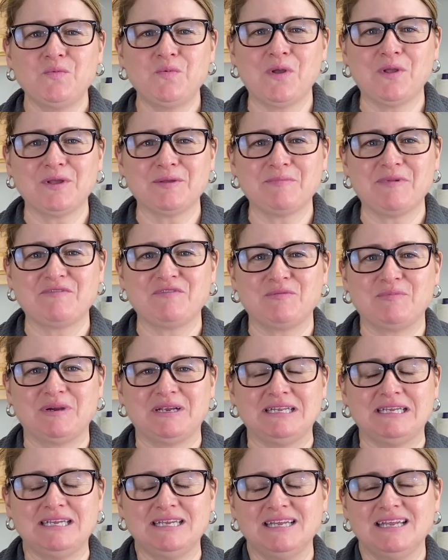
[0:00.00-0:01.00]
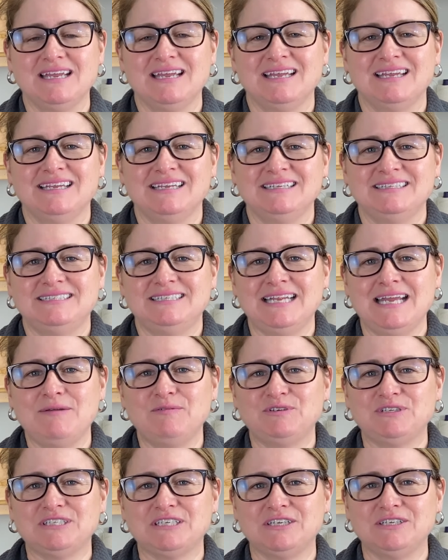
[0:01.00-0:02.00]
Welcome everybody. Today
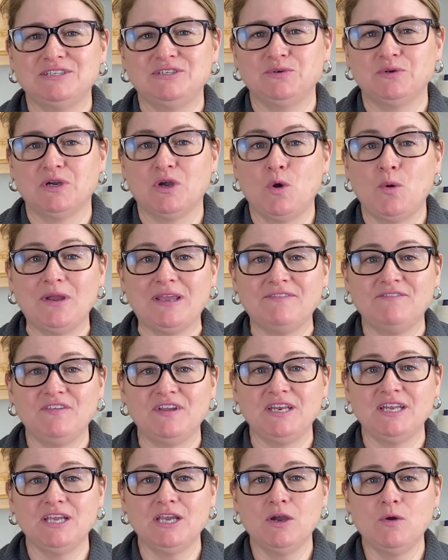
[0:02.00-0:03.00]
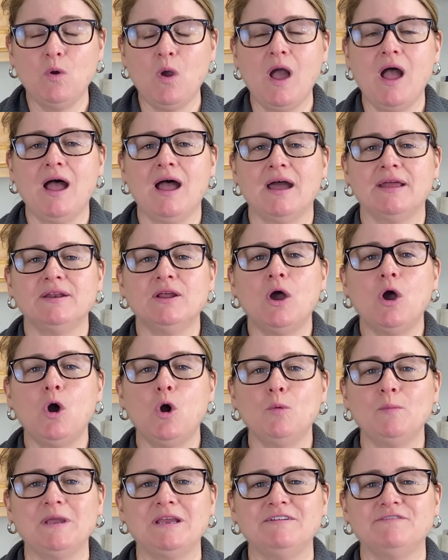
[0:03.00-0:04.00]
we're just gonna do a quick video on
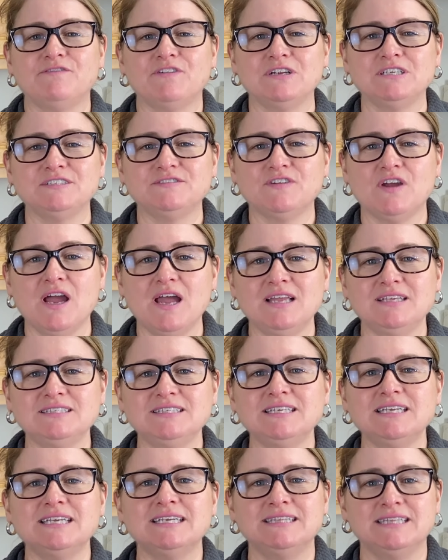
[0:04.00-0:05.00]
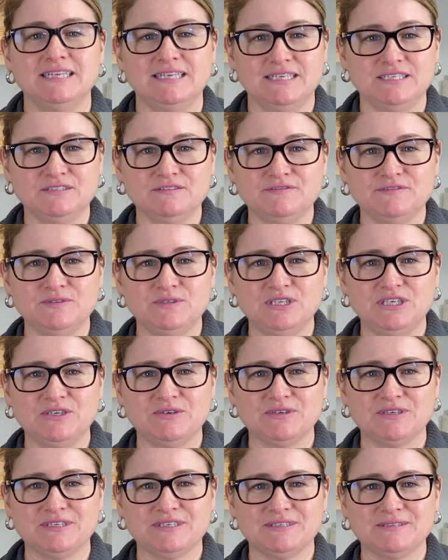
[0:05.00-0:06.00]
homemade french fries in the Ninja Foodi
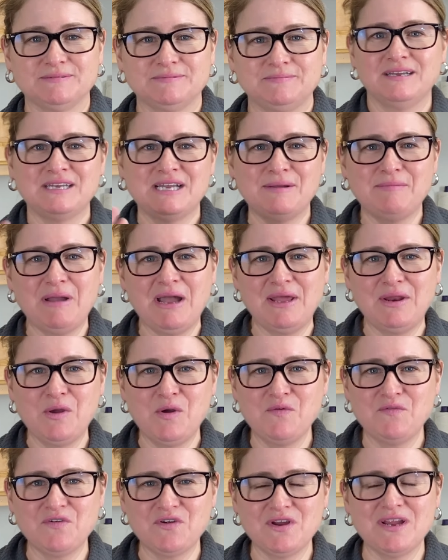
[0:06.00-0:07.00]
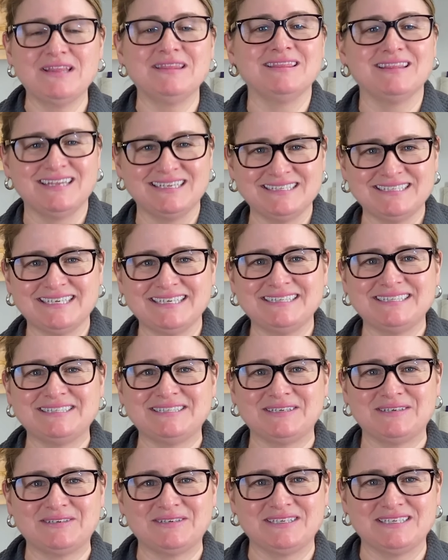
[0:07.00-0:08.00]
Grill. Come on over and let's get
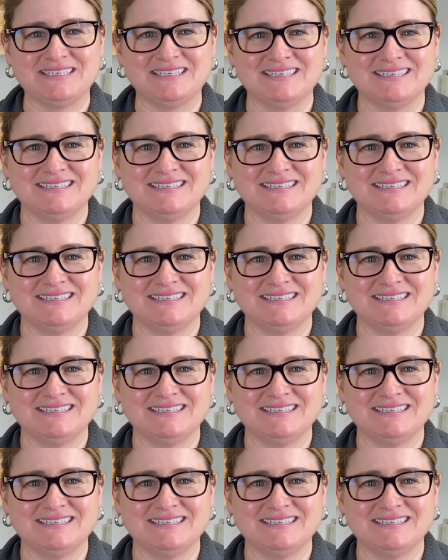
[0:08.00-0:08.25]
started.